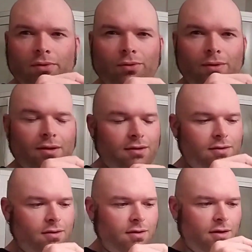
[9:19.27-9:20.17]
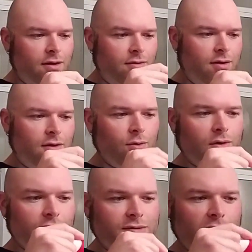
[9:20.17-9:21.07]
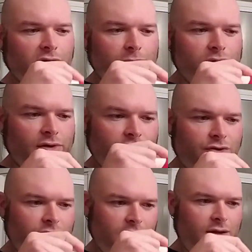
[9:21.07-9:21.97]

bowl, or a smaller brush.